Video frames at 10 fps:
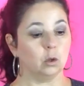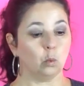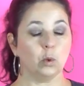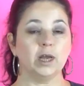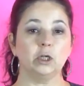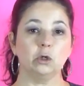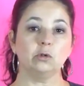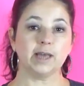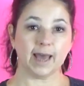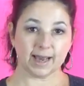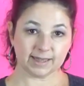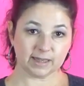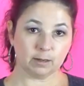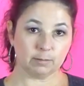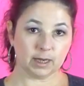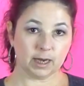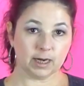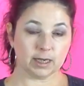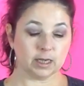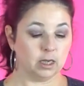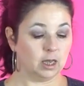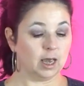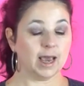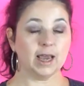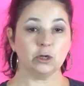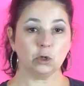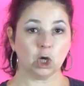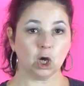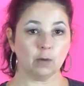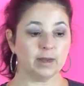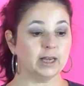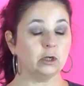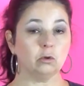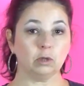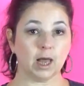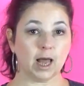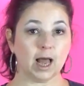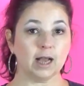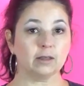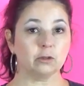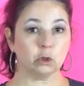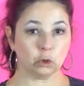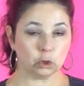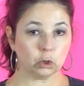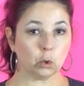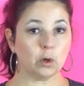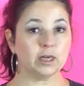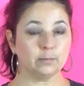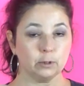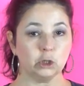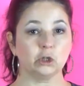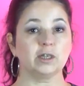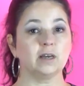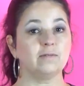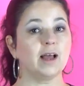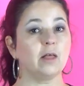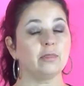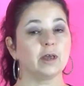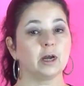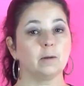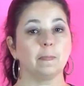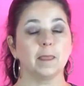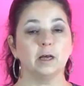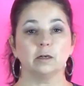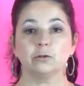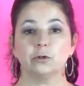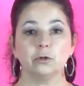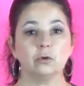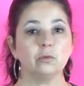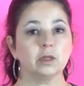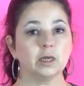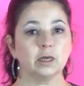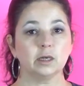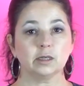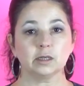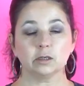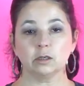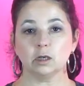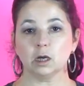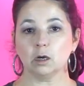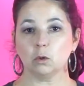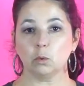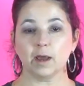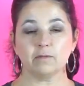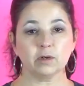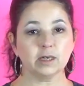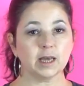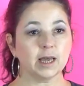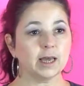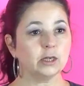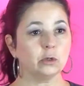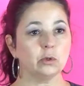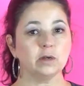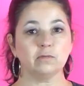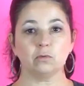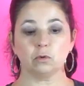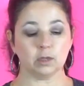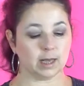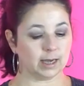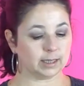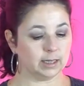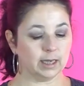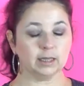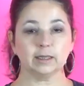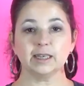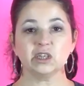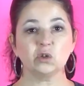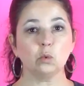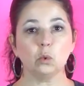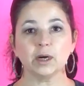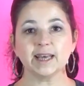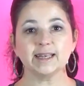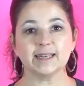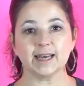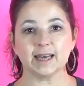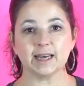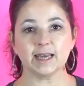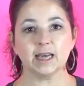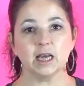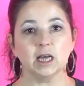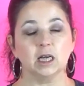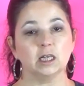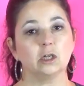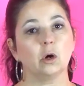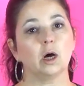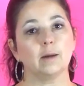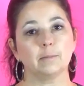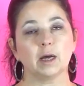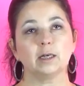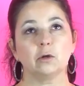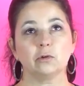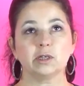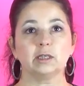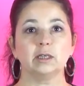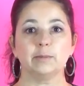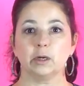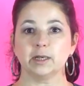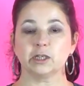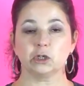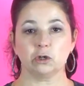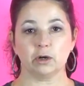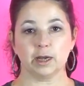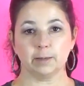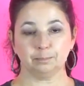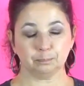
when you tag somebody and you comment and you like, you're going to put yourself out there. Do this, every day. Do it for at least 20 a day. I know there's a limit on Instagram.